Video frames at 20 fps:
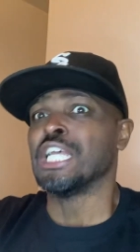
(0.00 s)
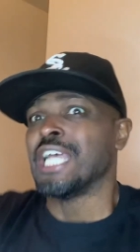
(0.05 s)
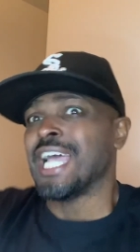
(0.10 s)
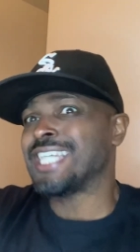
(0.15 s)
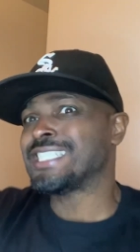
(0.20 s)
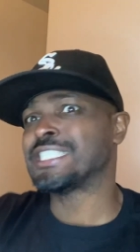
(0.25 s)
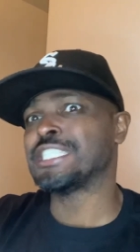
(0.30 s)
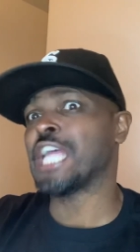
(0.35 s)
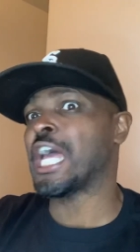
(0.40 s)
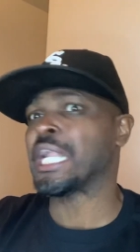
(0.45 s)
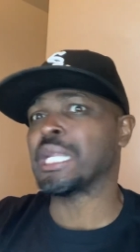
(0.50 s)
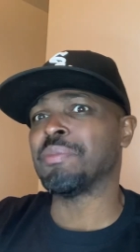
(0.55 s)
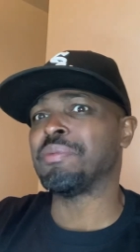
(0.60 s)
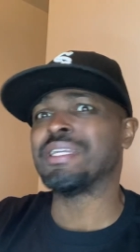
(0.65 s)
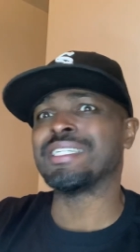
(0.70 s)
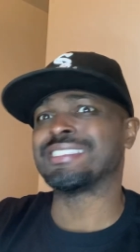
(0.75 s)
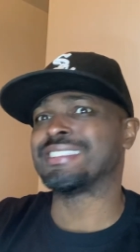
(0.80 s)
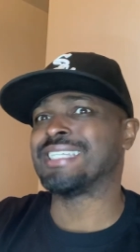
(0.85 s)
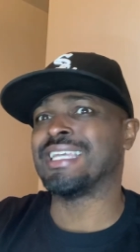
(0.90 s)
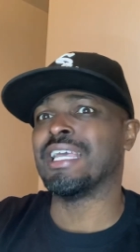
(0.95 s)
That's not a
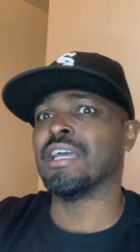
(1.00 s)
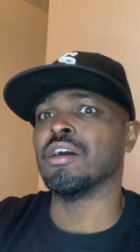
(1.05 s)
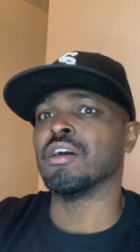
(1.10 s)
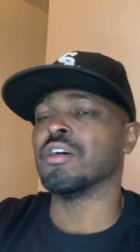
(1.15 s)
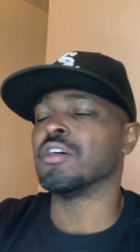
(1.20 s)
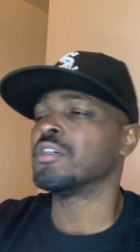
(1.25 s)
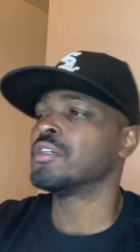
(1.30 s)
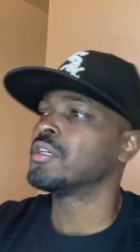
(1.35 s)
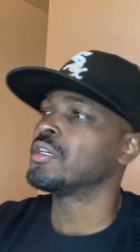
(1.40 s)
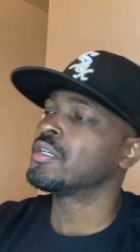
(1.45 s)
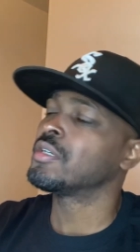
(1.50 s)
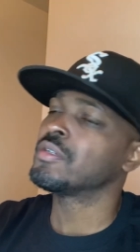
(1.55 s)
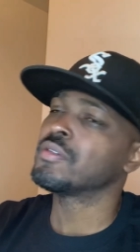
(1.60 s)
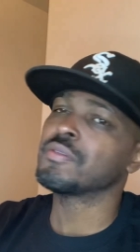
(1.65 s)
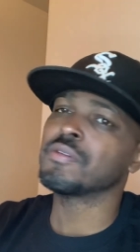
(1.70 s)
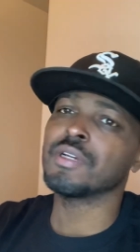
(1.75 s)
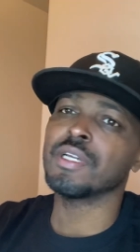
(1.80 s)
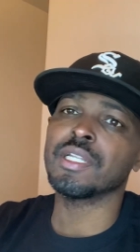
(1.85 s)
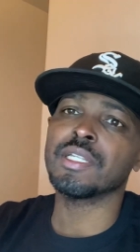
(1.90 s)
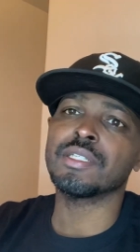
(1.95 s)
big deal.
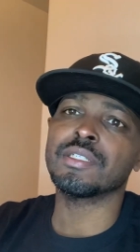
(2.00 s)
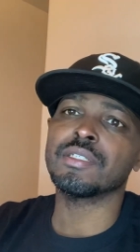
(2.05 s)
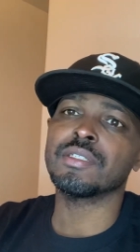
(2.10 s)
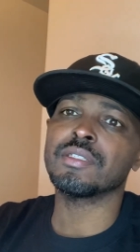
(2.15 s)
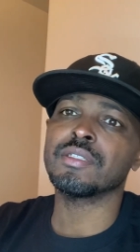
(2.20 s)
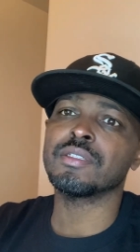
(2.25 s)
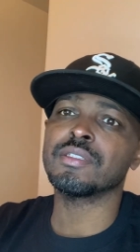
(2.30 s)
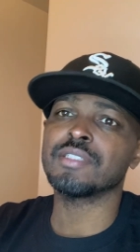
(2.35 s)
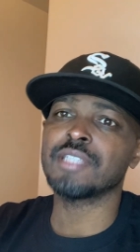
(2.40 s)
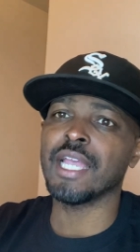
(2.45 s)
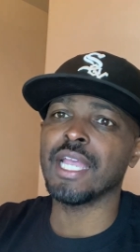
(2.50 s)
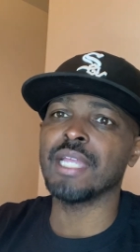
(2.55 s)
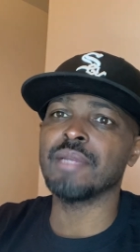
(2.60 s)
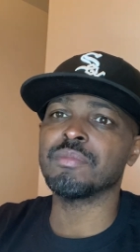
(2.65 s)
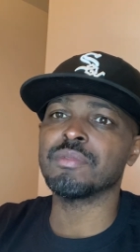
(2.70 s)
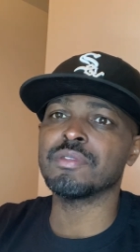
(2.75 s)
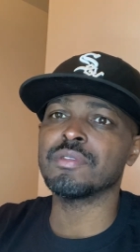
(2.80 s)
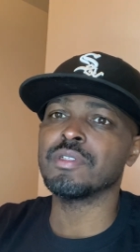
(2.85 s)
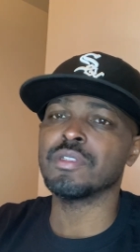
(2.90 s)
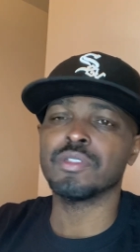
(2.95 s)
Really?
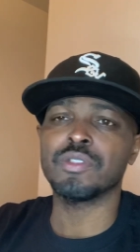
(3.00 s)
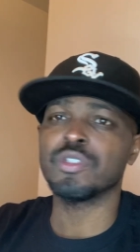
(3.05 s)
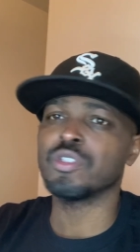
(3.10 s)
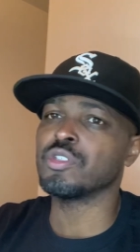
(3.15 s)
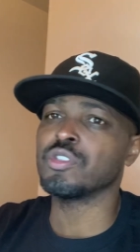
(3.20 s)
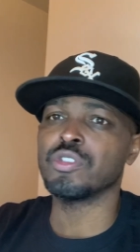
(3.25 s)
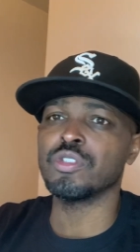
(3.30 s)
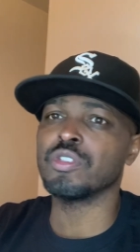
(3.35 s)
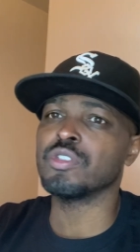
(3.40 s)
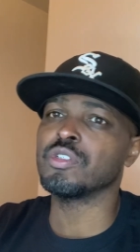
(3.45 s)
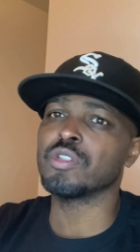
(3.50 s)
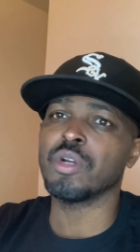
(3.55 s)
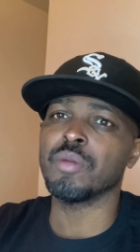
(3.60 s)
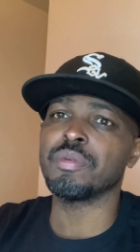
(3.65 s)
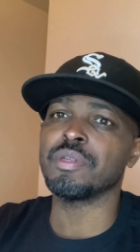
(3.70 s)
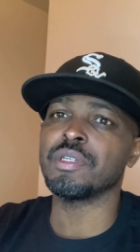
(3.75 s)
Game, you, you, you're going to